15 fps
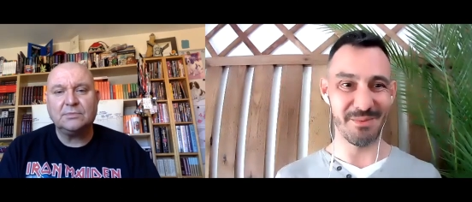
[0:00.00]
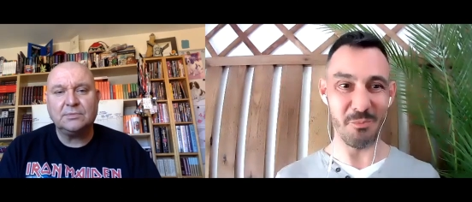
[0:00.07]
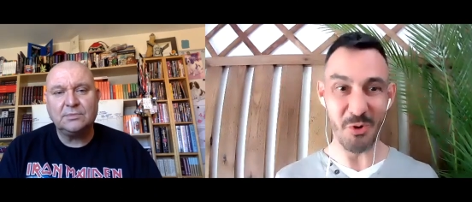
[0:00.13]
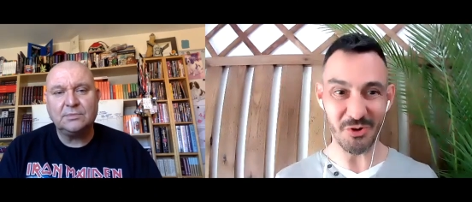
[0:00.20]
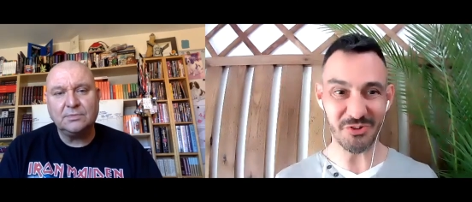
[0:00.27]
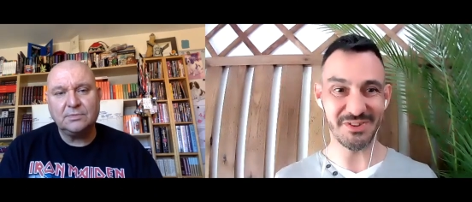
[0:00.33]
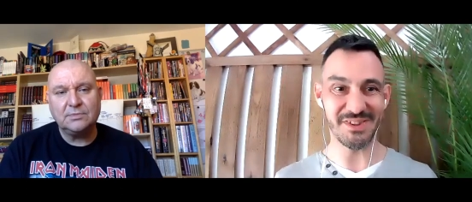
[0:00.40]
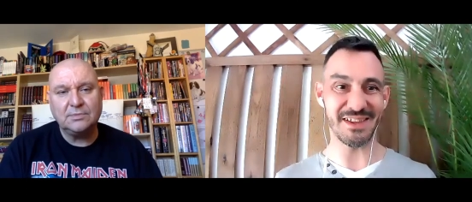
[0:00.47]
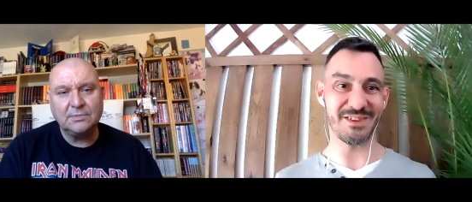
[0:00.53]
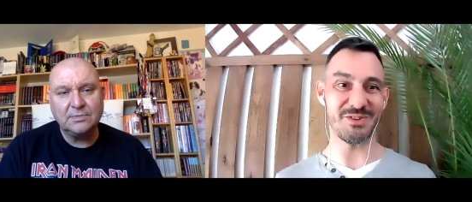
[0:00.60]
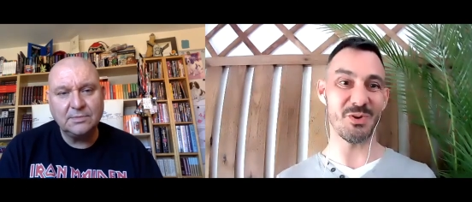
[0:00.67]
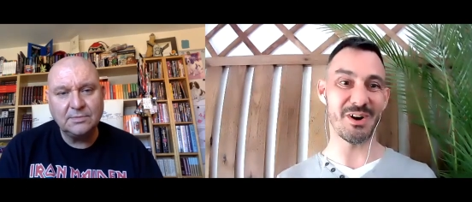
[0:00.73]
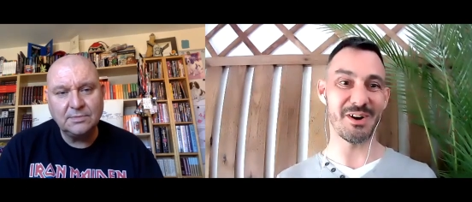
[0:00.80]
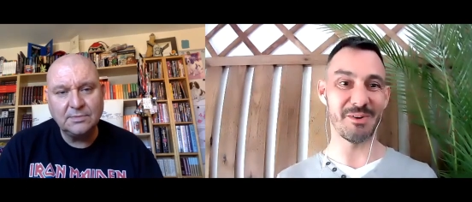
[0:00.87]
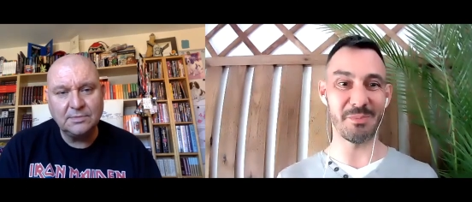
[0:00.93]
Speaker 1: books
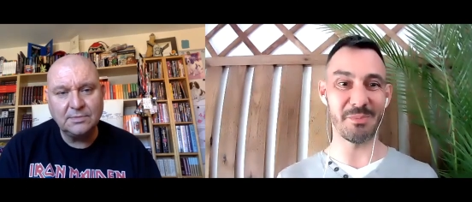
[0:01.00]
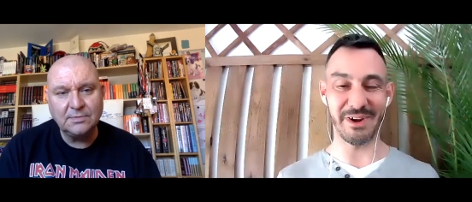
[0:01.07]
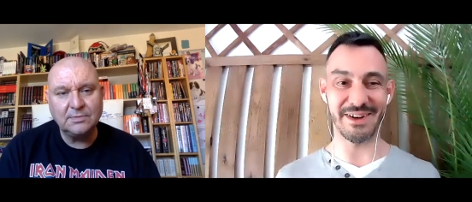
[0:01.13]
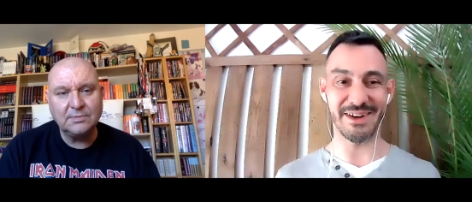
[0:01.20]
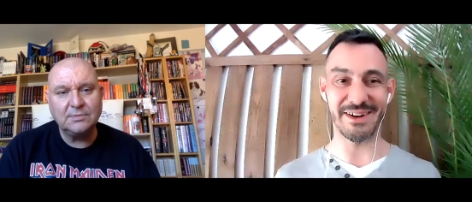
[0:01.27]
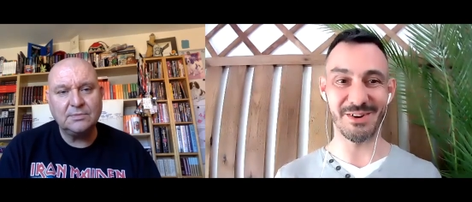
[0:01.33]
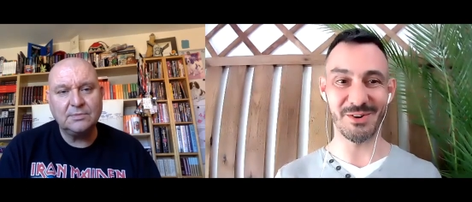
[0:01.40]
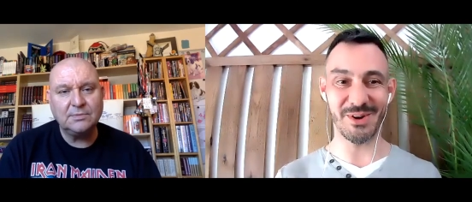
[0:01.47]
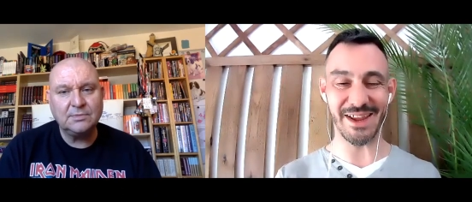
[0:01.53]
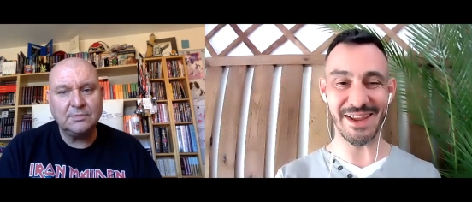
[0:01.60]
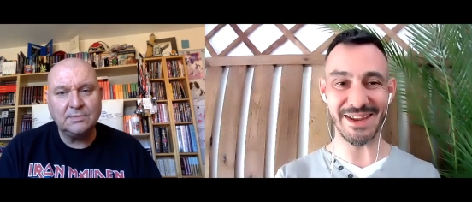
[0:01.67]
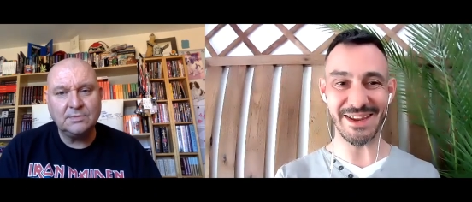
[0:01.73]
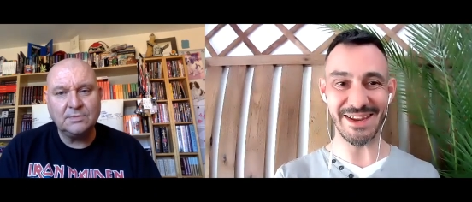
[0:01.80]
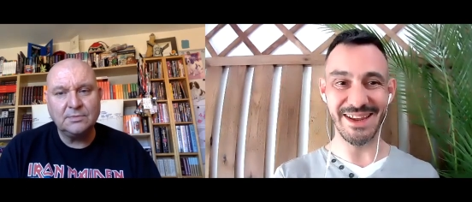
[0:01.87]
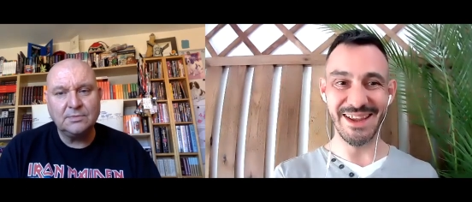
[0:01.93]
that you are written.
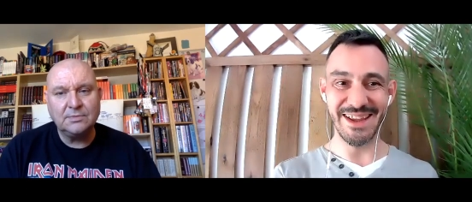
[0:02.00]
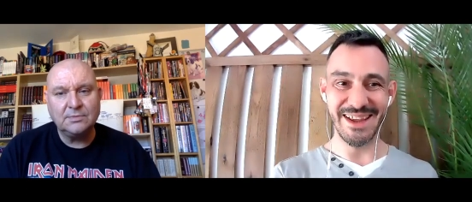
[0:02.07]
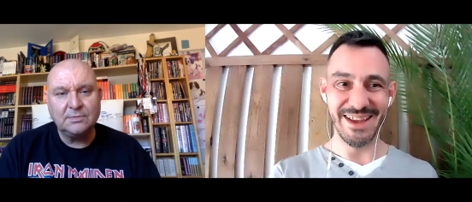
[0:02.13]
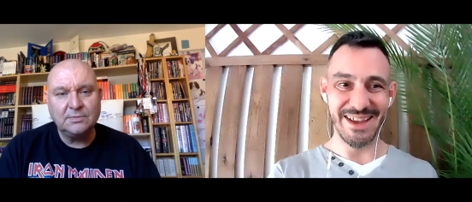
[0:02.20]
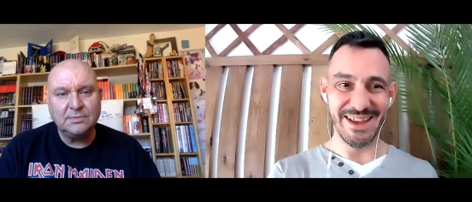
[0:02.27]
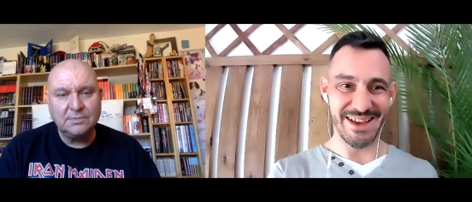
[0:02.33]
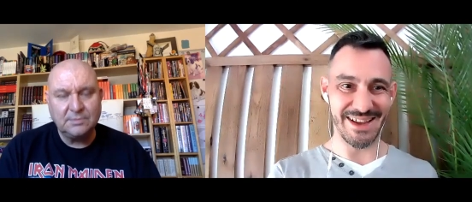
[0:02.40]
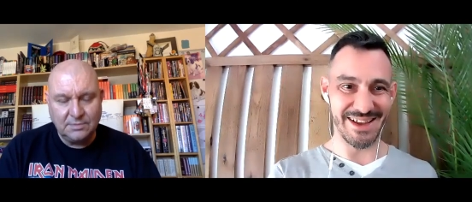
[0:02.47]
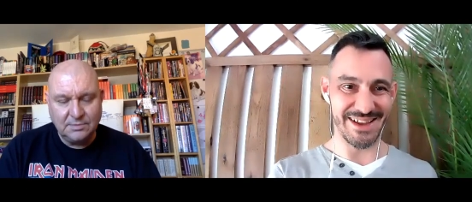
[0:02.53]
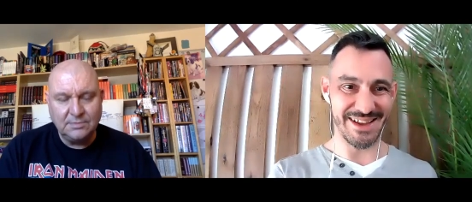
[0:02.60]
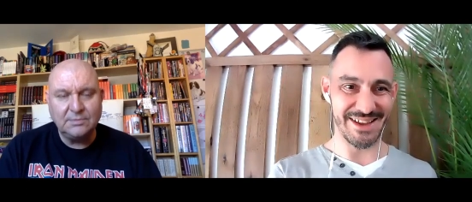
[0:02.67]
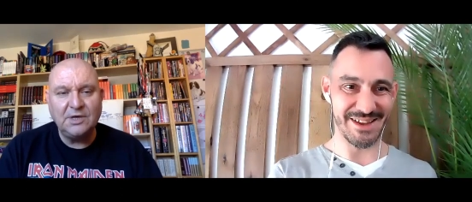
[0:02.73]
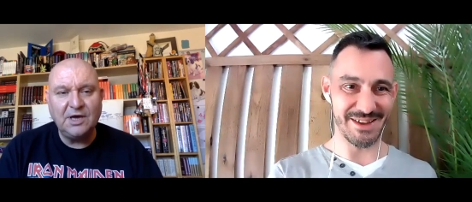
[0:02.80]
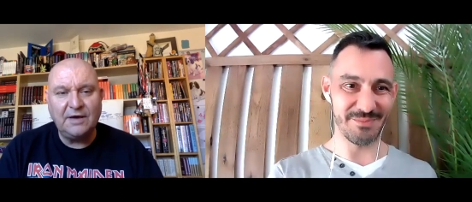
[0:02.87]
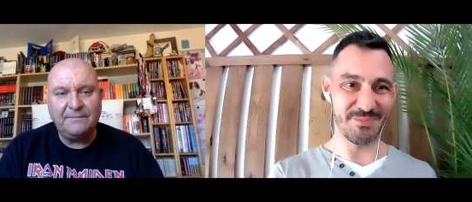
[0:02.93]
Okay.
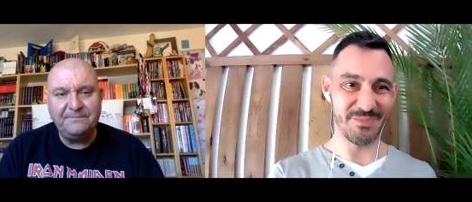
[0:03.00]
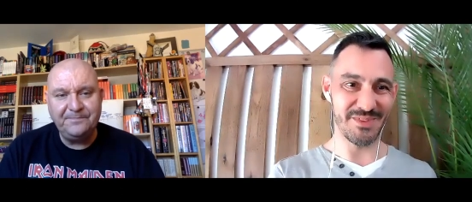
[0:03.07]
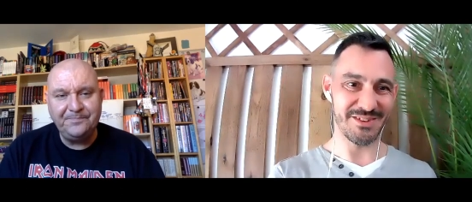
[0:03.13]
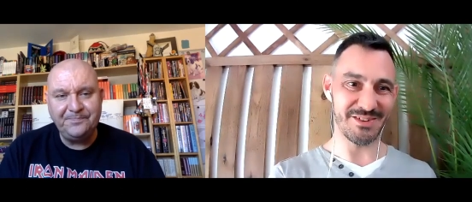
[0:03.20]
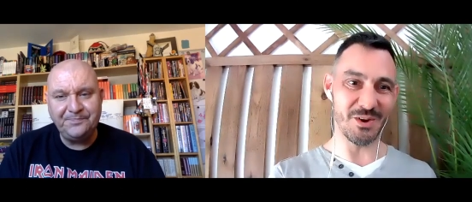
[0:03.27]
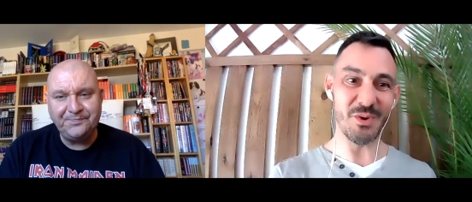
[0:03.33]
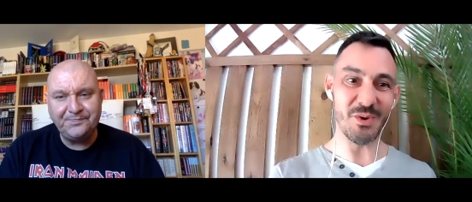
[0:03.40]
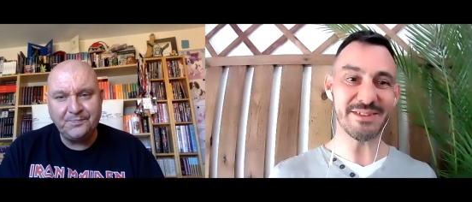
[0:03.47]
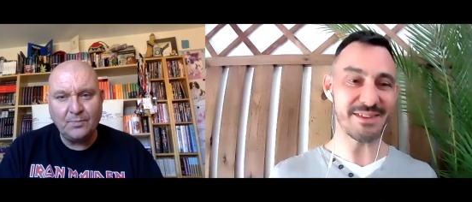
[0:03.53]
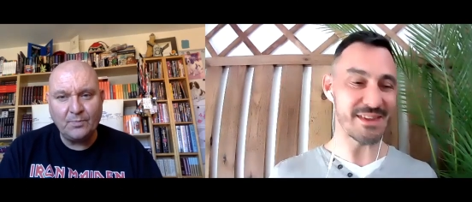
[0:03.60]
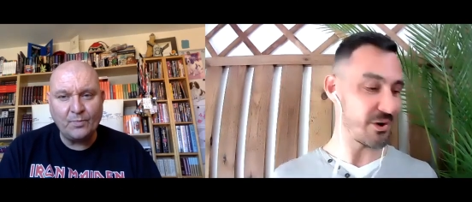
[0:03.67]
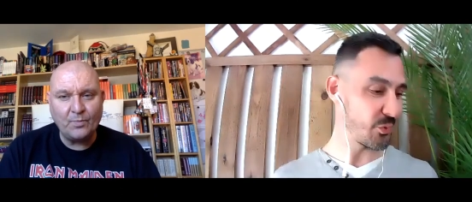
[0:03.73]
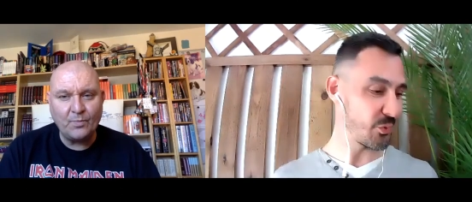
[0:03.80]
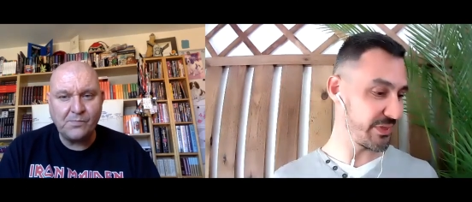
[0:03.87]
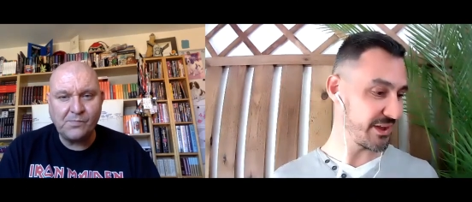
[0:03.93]
Uh, yeah. So let's
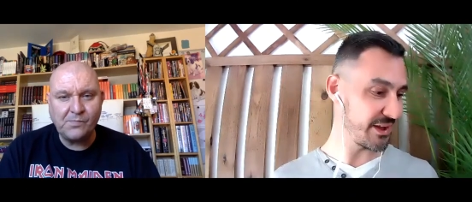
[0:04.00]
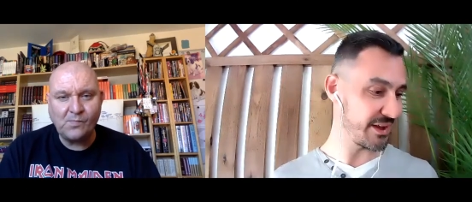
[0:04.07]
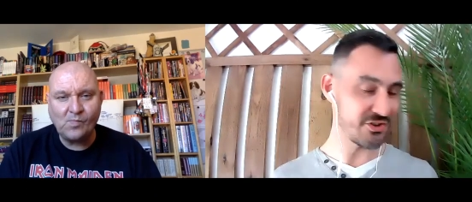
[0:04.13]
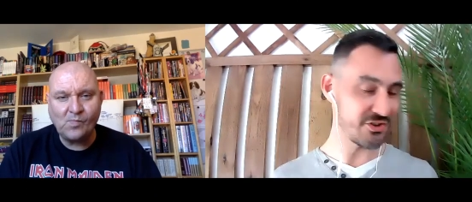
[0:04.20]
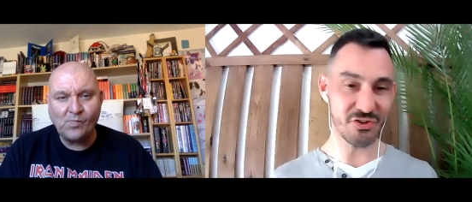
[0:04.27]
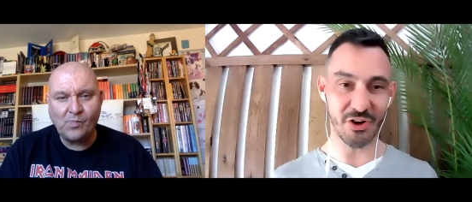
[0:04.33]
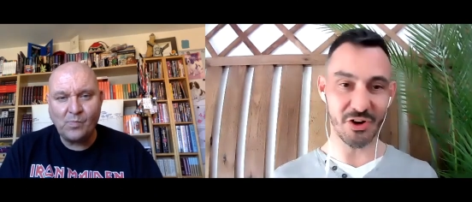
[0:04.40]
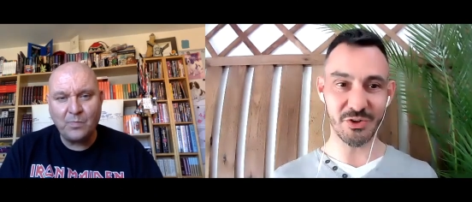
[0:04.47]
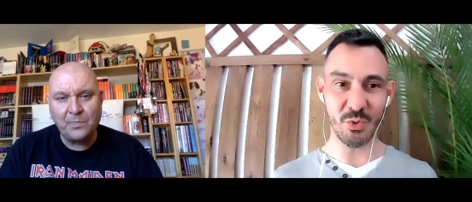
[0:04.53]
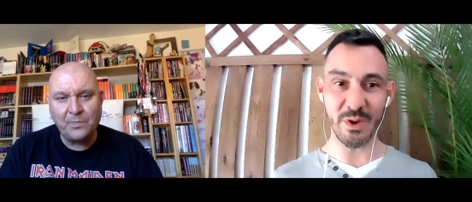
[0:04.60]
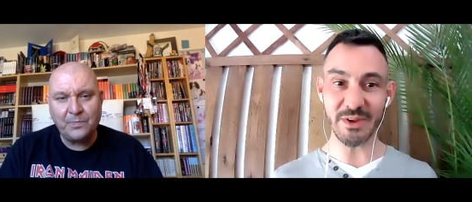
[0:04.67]
start with the short